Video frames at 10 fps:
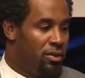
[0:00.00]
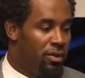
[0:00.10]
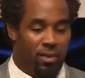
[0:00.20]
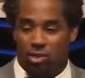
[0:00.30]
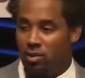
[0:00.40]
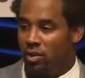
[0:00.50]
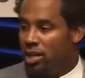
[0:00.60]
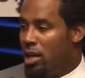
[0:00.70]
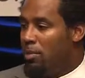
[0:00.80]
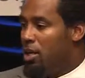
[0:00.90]
from the Juvenile
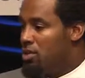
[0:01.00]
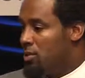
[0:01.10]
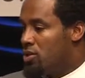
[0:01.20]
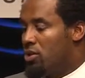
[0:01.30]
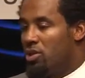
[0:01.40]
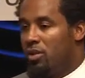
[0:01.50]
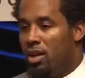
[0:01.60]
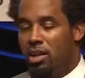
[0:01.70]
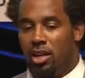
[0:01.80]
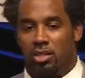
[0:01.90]
Diabetes Research
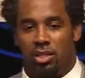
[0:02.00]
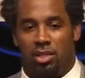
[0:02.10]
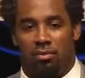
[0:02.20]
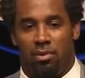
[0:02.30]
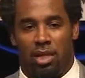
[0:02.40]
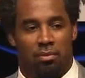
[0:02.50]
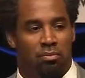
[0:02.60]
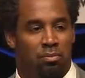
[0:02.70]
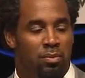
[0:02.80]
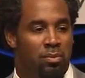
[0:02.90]
Foundation and